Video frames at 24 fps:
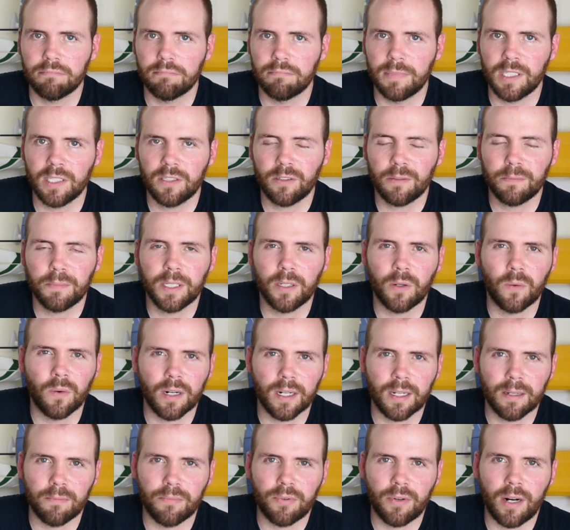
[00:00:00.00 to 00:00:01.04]
This will be a
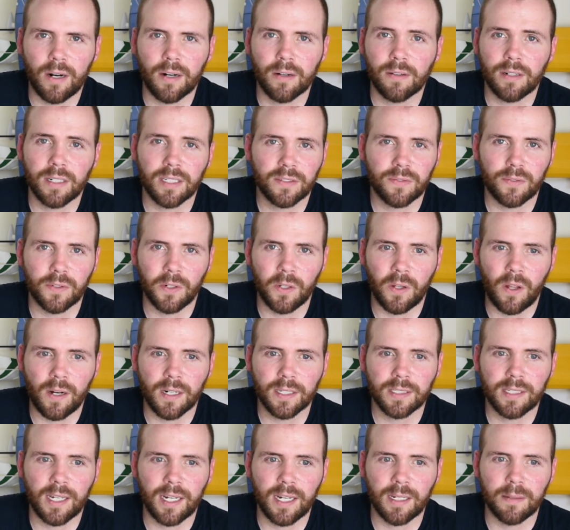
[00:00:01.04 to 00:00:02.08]
work in progress for a
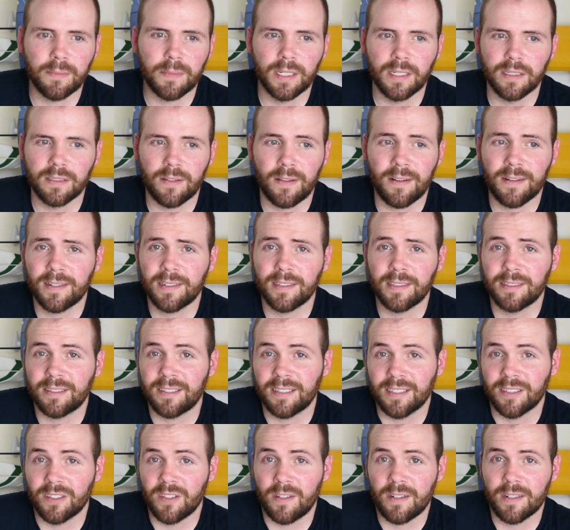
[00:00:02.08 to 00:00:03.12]
long time, as long
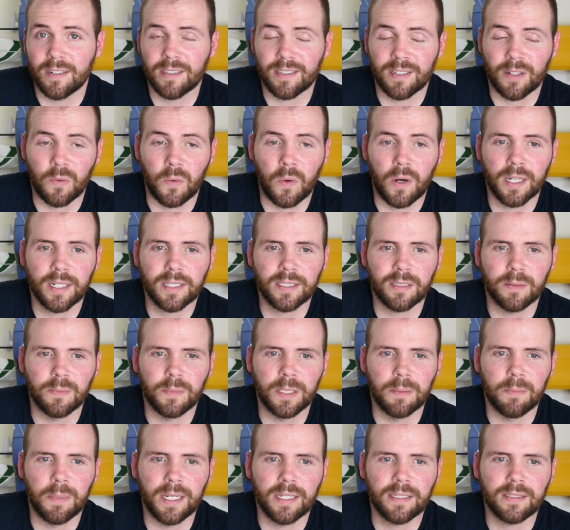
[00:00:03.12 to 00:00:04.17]
as I want it to be,
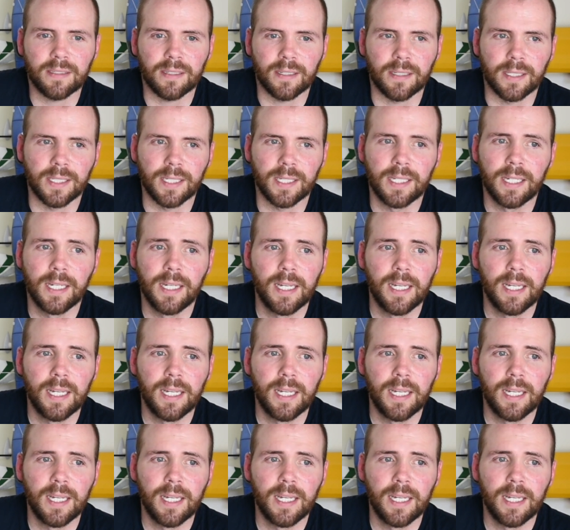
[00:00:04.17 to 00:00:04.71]
basically.